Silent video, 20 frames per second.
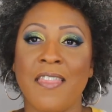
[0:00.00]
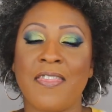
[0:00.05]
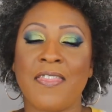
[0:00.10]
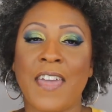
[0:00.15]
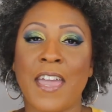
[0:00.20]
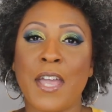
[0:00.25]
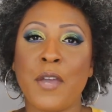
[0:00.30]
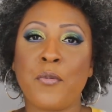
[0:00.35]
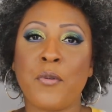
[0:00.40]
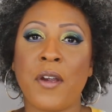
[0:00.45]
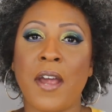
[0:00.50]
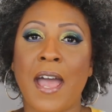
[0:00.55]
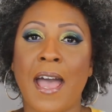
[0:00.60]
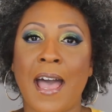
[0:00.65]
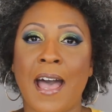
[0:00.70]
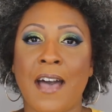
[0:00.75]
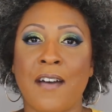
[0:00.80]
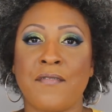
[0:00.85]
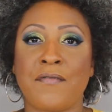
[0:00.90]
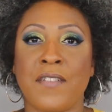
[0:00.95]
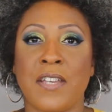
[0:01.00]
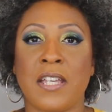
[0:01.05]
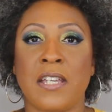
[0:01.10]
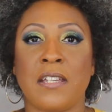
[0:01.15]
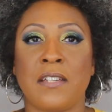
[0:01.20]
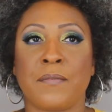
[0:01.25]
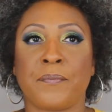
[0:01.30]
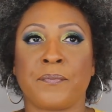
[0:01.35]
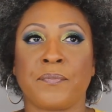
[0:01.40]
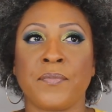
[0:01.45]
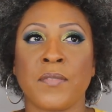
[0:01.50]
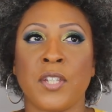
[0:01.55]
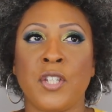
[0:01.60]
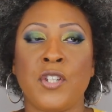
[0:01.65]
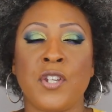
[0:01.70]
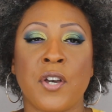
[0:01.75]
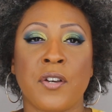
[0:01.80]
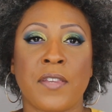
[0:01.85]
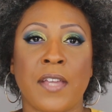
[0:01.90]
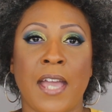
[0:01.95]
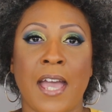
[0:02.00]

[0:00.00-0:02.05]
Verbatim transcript: They were having, you know,